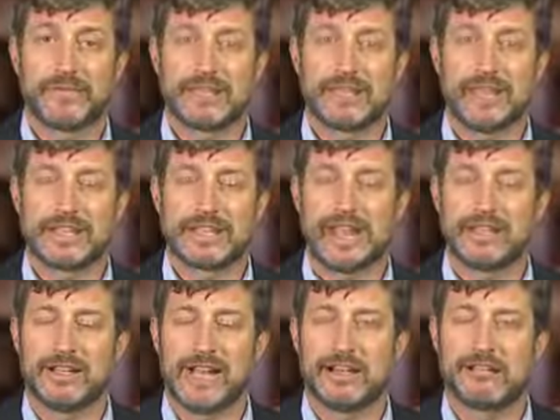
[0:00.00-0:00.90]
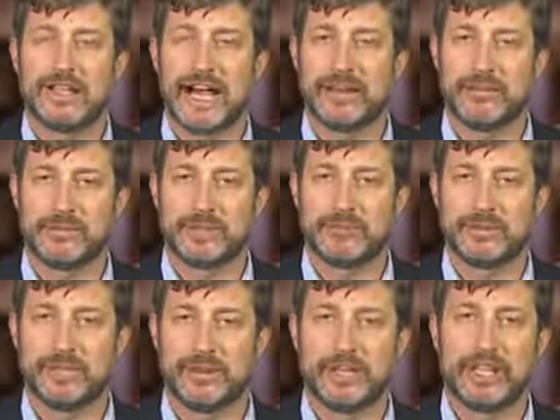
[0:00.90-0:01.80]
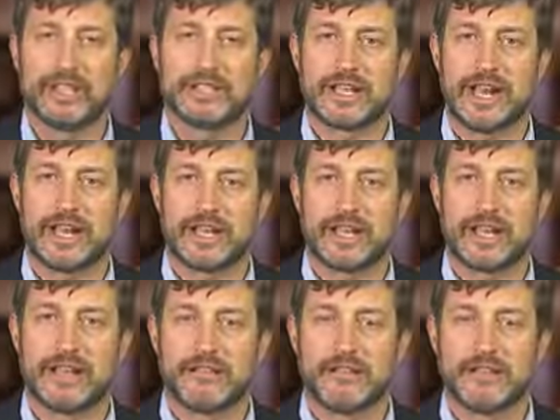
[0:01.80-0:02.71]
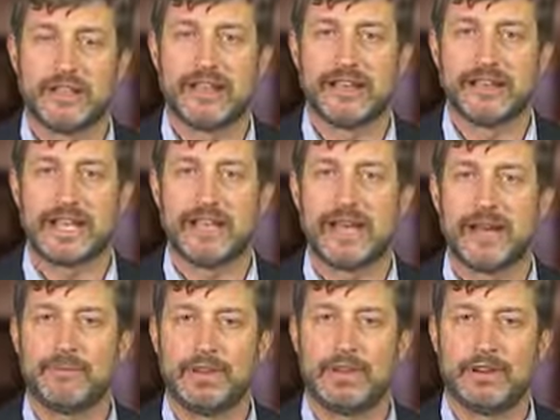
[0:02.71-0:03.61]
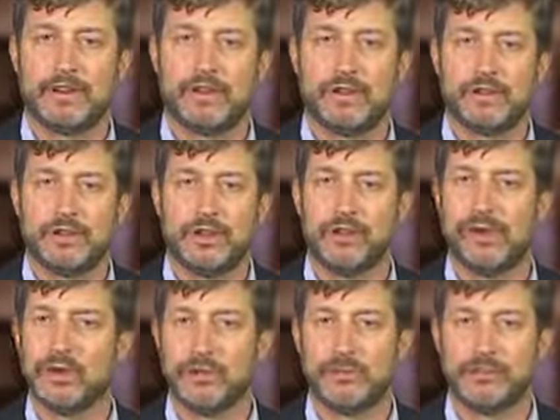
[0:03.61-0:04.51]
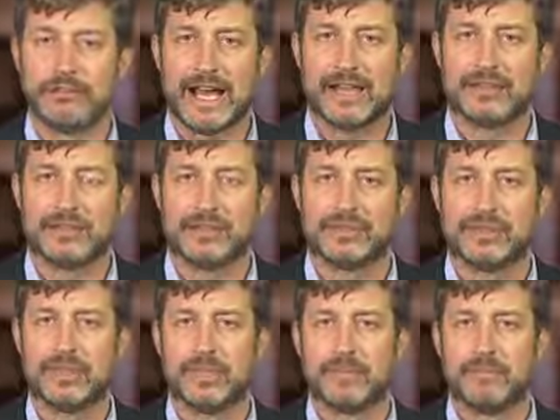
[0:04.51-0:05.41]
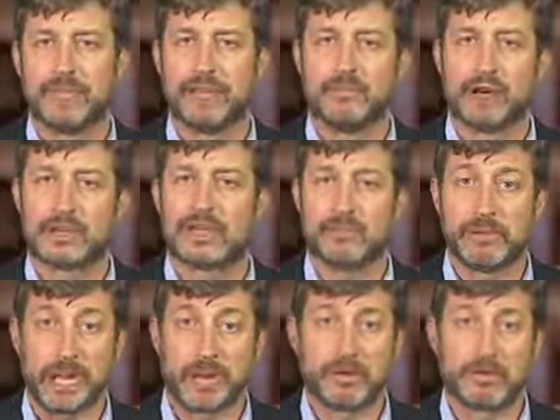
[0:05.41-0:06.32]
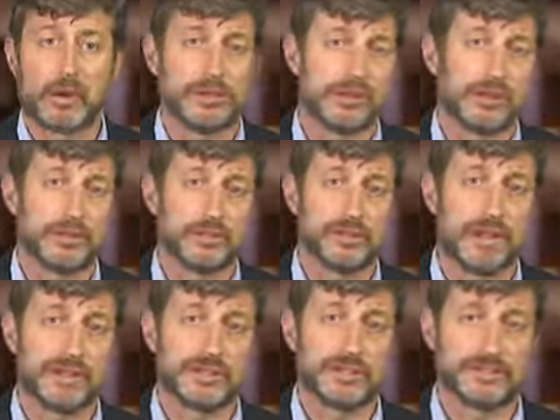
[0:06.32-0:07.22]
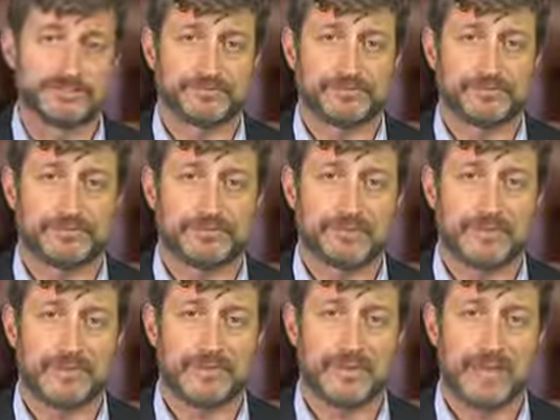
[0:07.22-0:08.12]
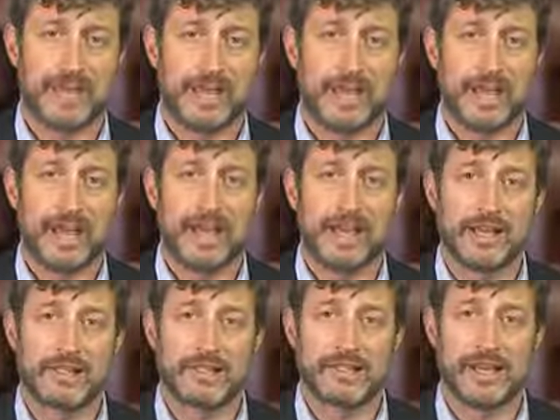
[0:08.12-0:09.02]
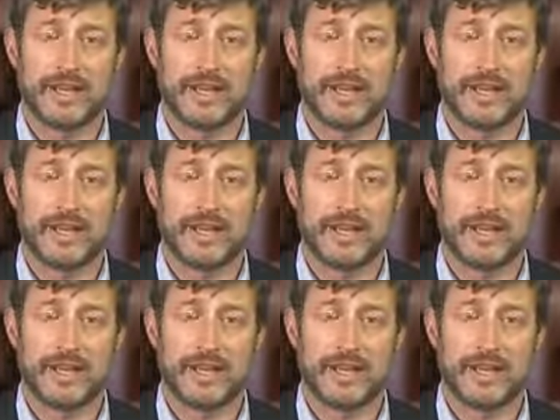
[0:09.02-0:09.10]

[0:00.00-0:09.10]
It's got a lot of dynamism to it. It's got a kind of dynamic of new human values being brought to bear to our legal debates. And